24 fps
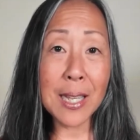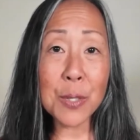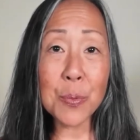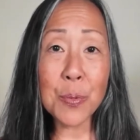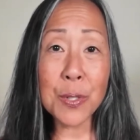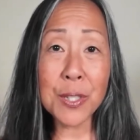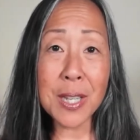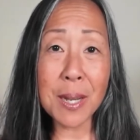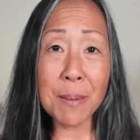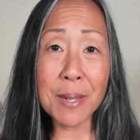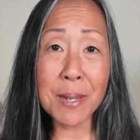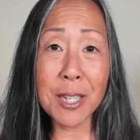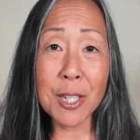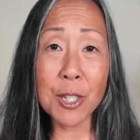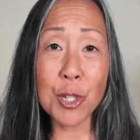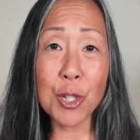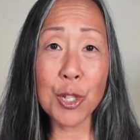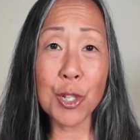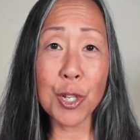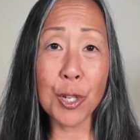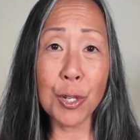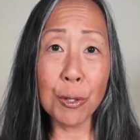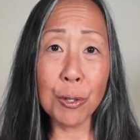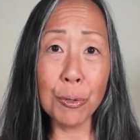guess which I'm going
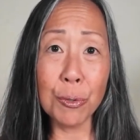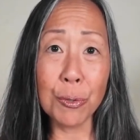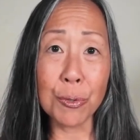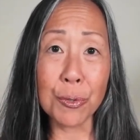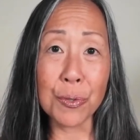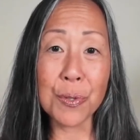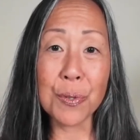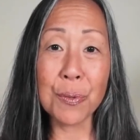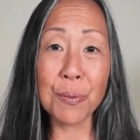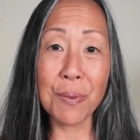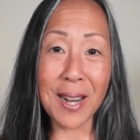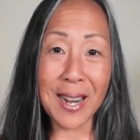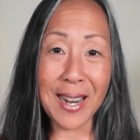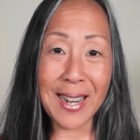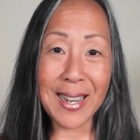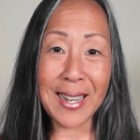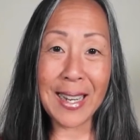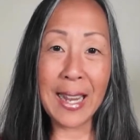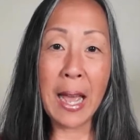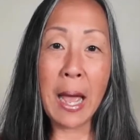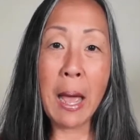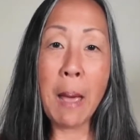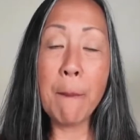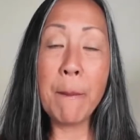to choose,
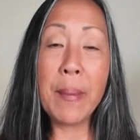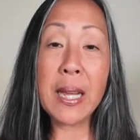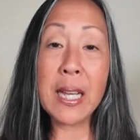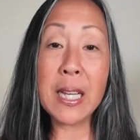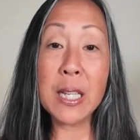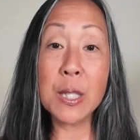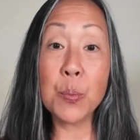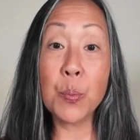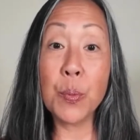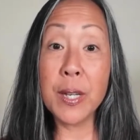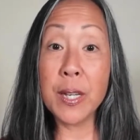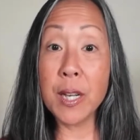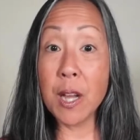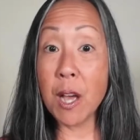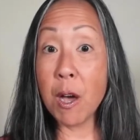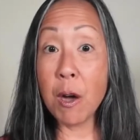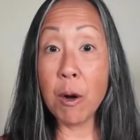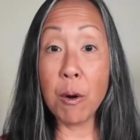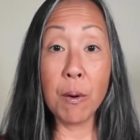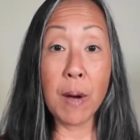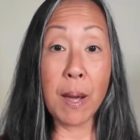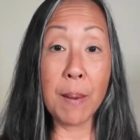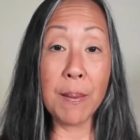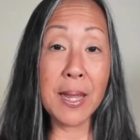right? Because we
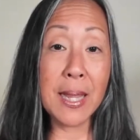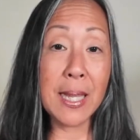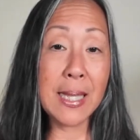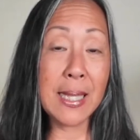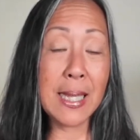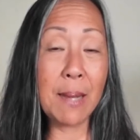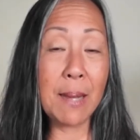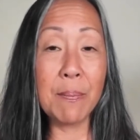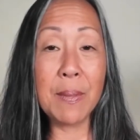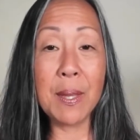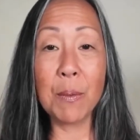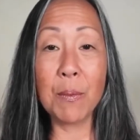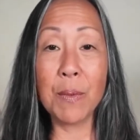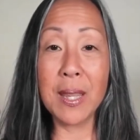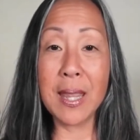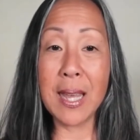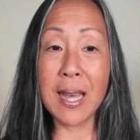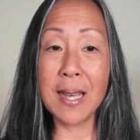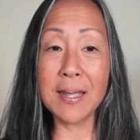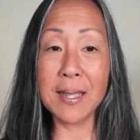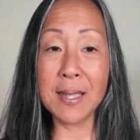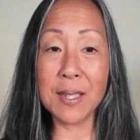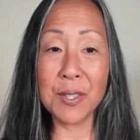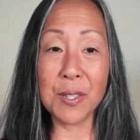know, the same thing
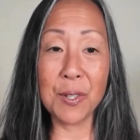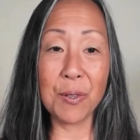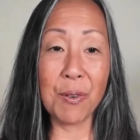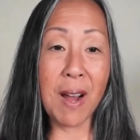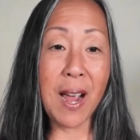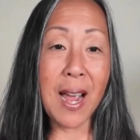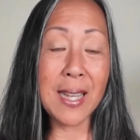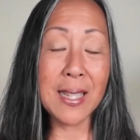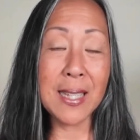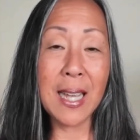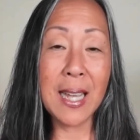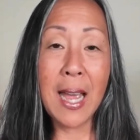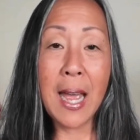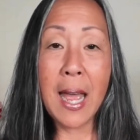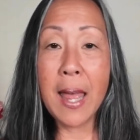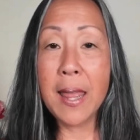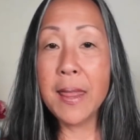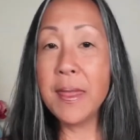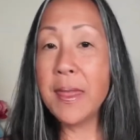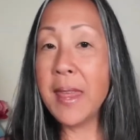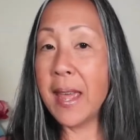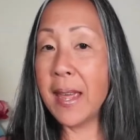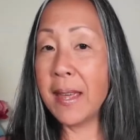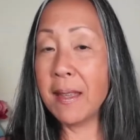with SSRIs,
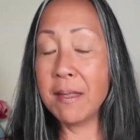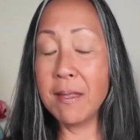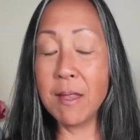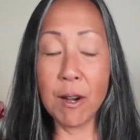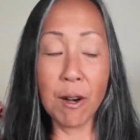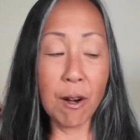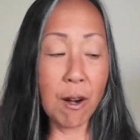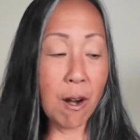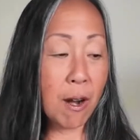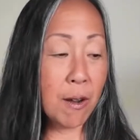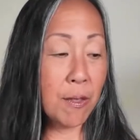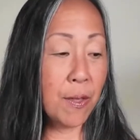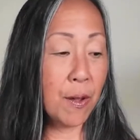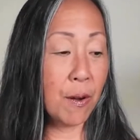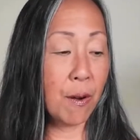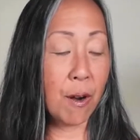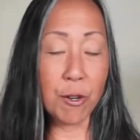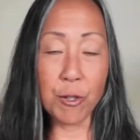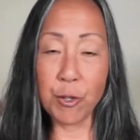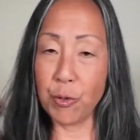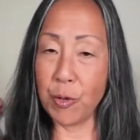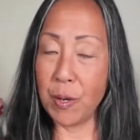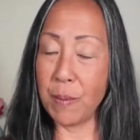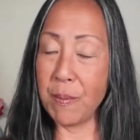
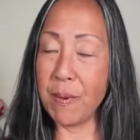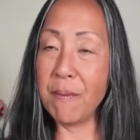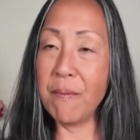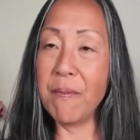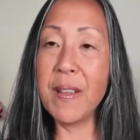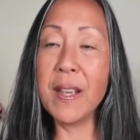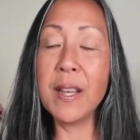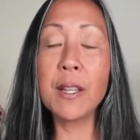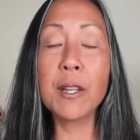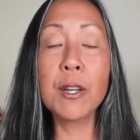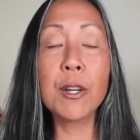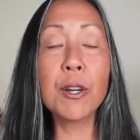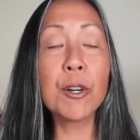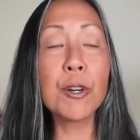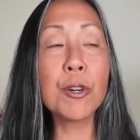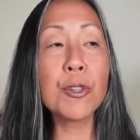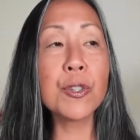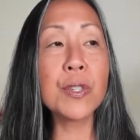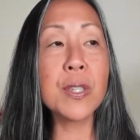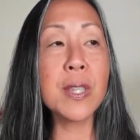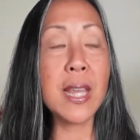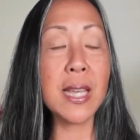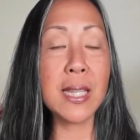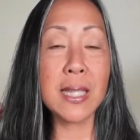there are treatment
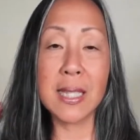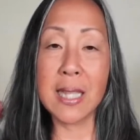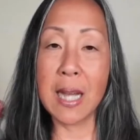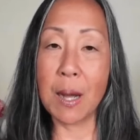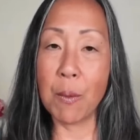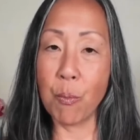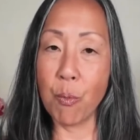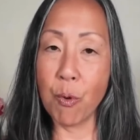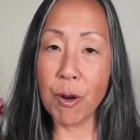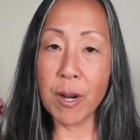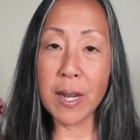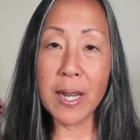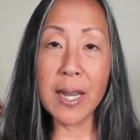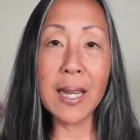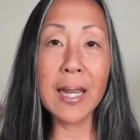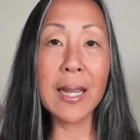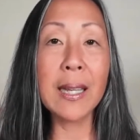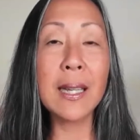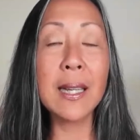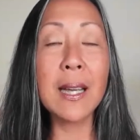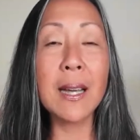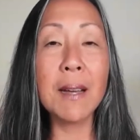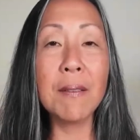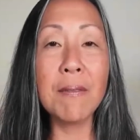failures, they stop
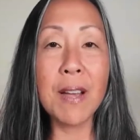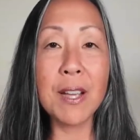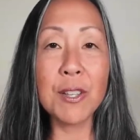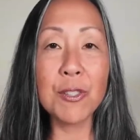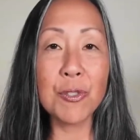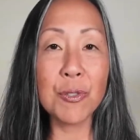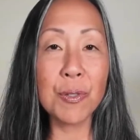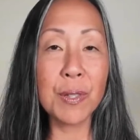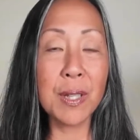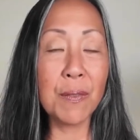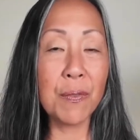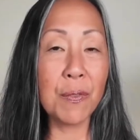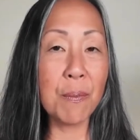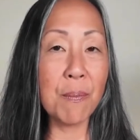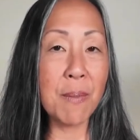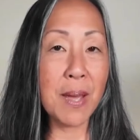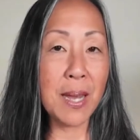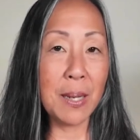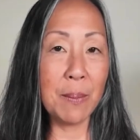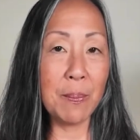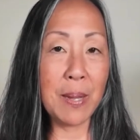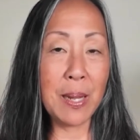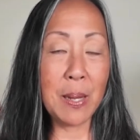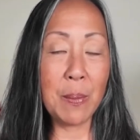working eventually for
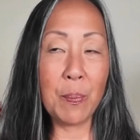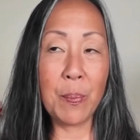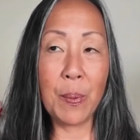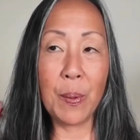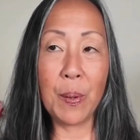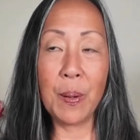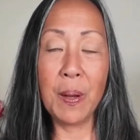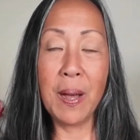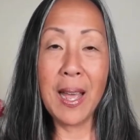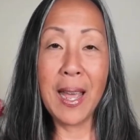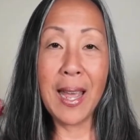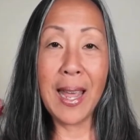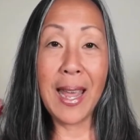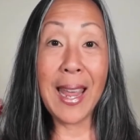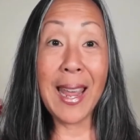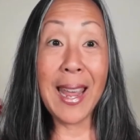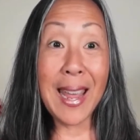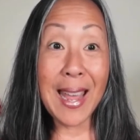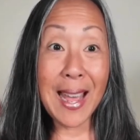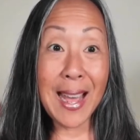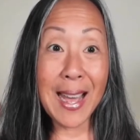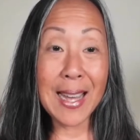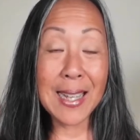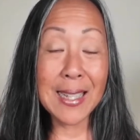many people.
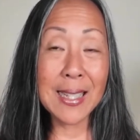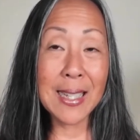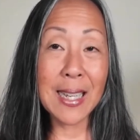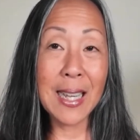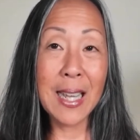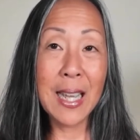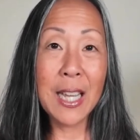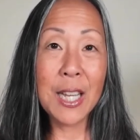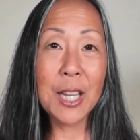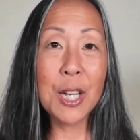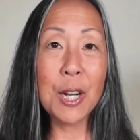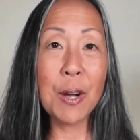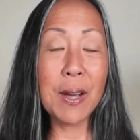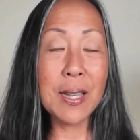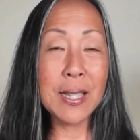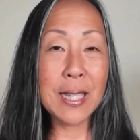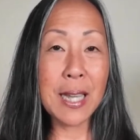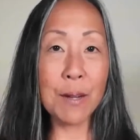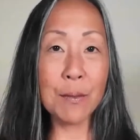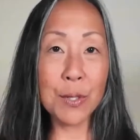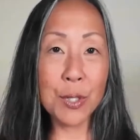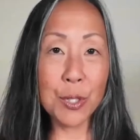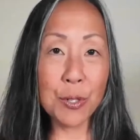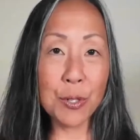And,
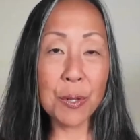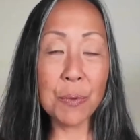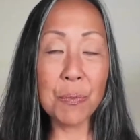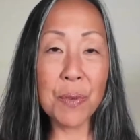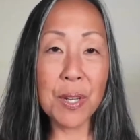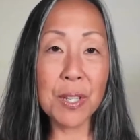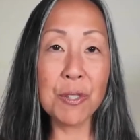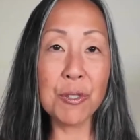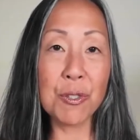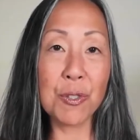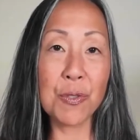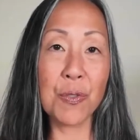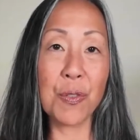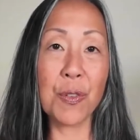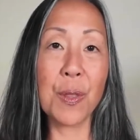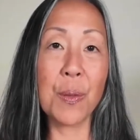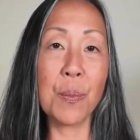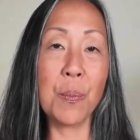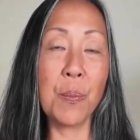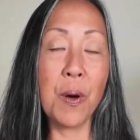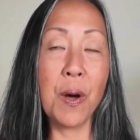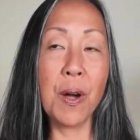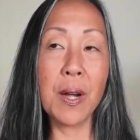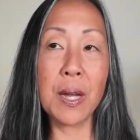as I was doing research
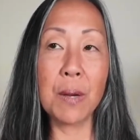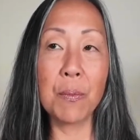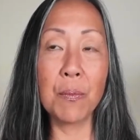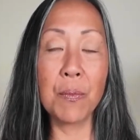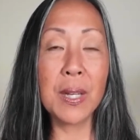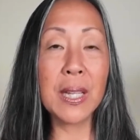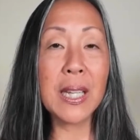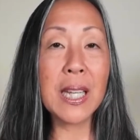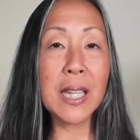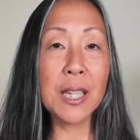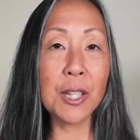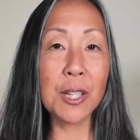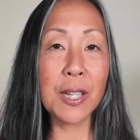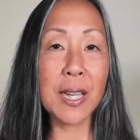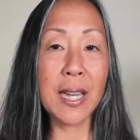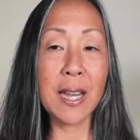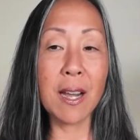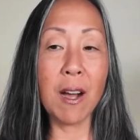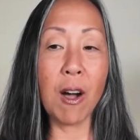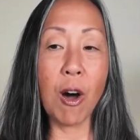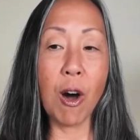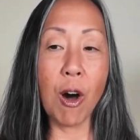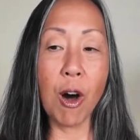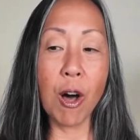for the book and really
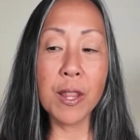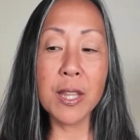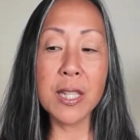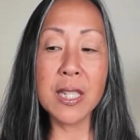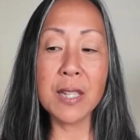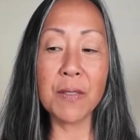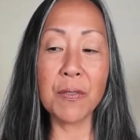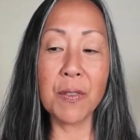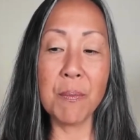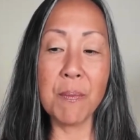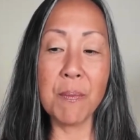looking at all the